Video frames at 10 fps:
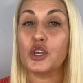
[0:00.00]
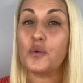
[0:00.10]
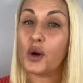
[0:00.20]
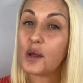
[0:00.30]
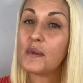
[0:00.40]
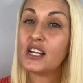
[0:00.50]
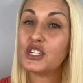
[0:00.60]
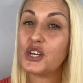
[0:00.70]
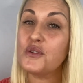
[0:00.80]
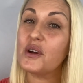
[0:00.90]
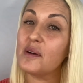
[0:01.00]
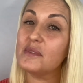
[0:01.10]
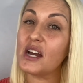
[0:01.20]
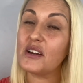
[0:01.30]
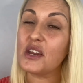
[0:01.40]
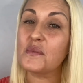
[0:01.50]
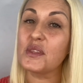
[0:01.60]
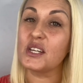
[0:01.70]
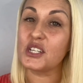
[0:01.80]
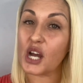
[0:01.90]
you wanna make sure you come down here
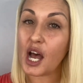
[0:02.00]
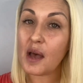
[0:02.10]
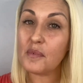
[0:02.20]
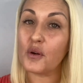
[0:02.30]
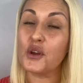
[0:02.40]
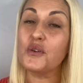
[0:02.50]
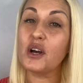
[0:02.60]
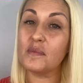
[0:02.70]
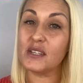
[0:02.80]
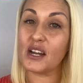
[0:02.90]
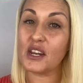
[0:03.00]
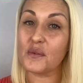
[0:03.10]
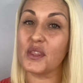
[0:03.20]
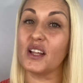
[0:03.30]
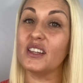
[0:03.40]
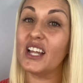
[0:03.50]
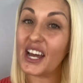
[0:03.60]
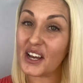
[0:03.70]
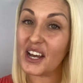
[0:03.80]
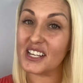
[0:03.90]
with a job or you come down here with a
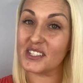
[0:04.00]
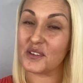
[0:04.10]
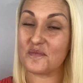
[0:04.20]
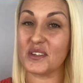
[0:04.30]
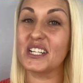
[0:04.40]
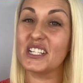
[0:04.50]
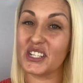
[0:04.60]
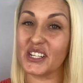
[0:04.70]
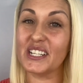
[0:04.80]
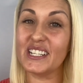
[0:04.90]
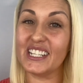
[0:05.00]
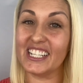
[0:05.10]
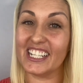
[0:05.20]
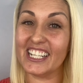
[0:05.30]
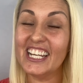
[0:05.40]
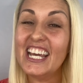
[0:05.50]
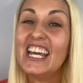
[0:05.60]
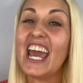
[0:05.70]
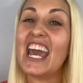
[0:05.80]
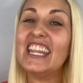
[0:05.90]
lot of hustle because you're gonna need it.
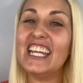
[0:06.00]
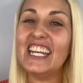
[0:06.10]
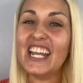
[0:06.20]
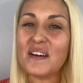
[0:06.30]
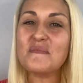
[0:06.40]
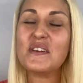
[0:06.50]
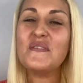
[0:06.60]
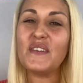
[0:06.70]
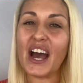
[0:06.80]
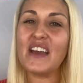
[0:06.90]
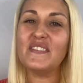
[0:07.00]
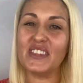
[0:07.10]
And the number 5